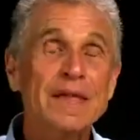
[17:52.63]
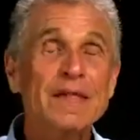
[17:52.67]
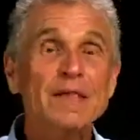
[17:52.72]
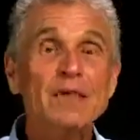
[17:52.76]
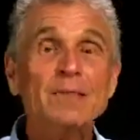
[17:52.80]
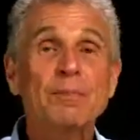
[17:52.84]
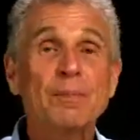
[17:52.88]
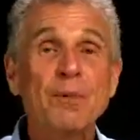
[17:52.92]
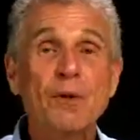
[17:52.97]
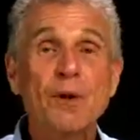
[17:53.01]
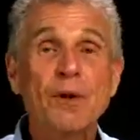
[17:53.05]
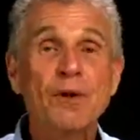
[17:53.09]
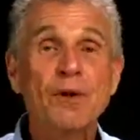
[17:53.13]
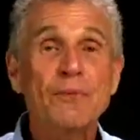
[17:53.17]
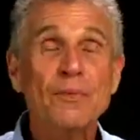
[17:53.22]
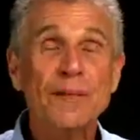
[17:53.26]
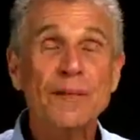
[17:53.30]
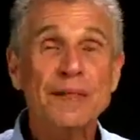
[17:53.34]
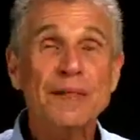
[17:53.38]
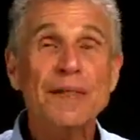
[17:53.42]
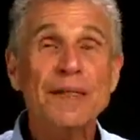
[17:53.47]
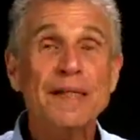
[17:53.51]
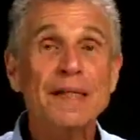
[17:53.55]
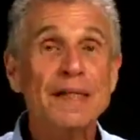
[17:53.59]
that is born
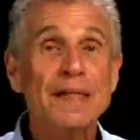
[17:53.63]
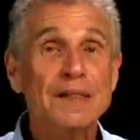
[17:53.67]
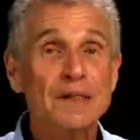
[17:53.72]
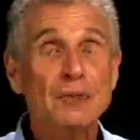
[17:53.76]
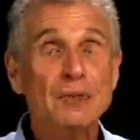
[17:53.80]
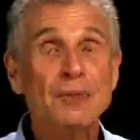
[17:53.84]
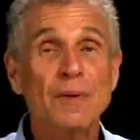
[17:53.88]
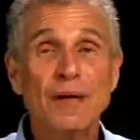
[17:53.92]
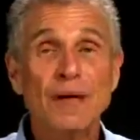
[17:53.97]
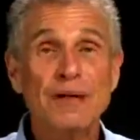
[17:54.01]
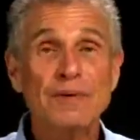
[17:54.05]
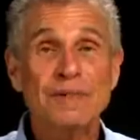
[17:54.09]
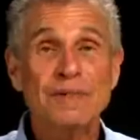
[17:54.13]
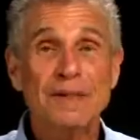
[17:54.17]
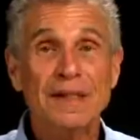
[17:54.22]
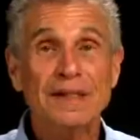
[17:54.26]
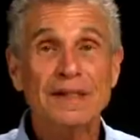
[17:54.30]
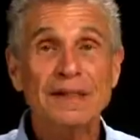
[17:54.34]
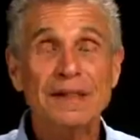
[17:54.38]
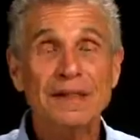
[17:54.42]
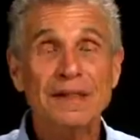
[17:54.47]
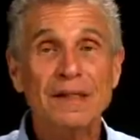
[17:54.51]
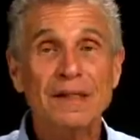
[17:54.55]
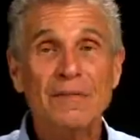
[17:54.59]
within each one of
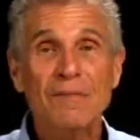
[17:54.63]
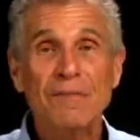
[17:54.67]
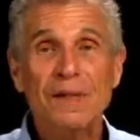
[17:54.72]
us